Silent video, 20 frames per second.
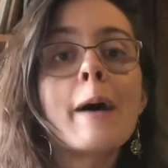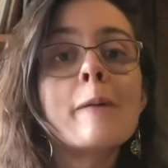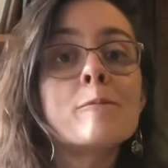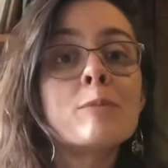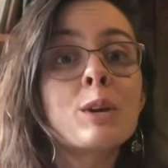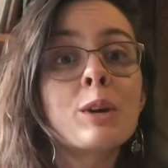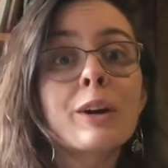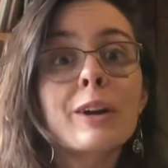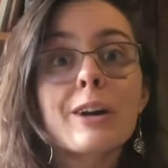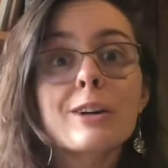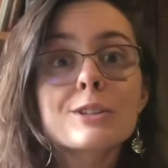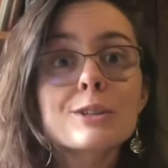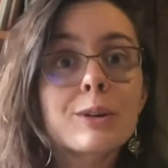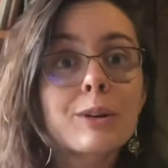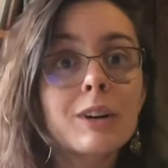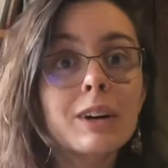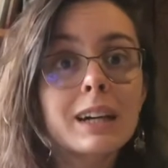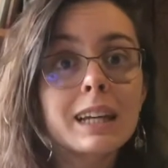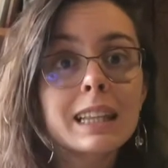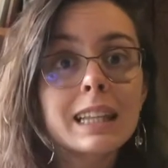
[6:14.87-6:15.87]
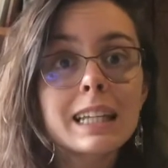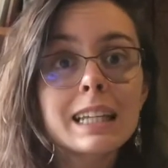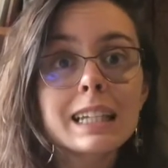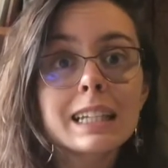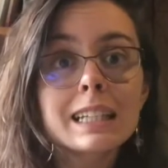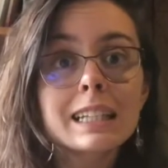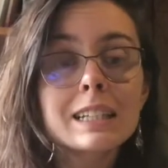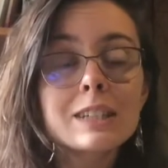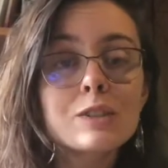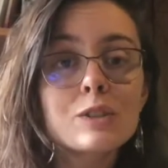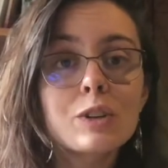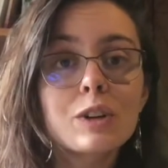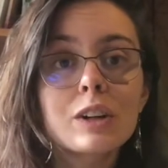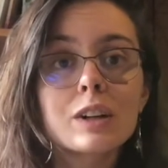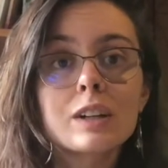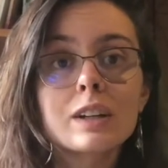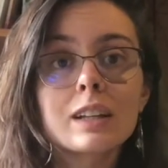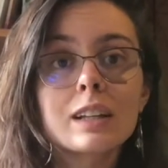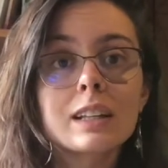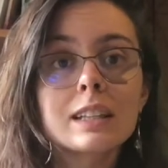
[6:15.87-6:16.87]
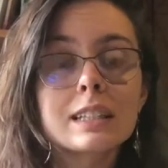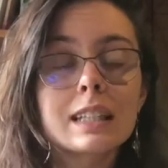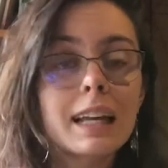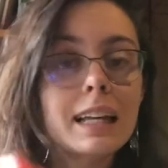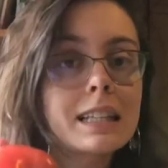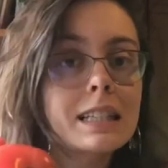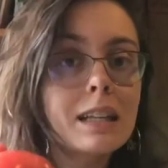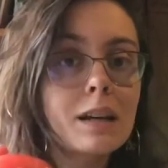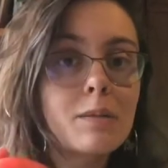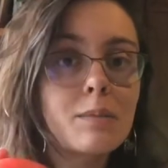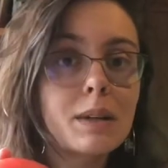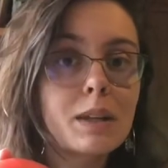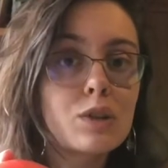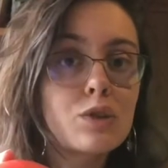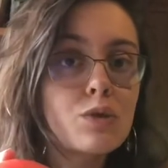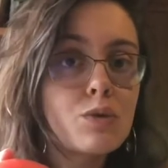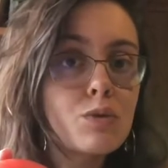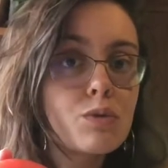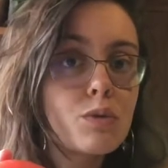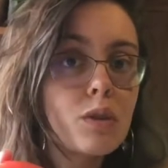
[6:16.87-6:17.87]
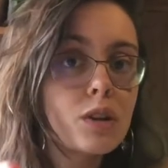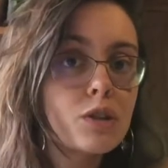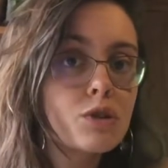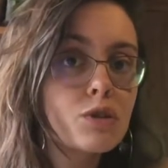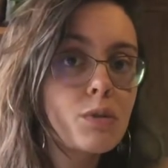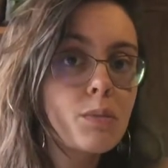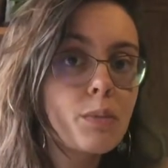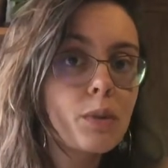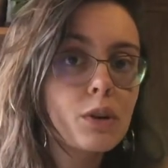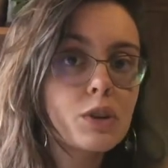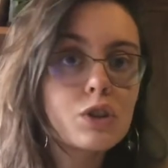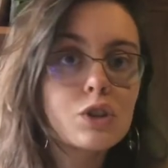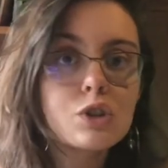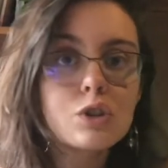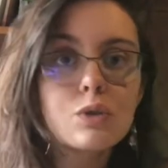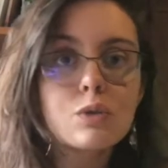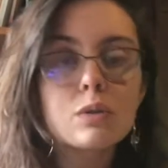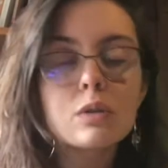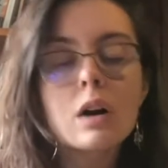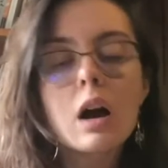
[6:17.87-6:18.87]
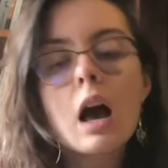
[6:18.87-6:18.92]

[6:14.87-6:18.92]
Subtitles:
You can also cook these. You could slice them into a soup or a stew,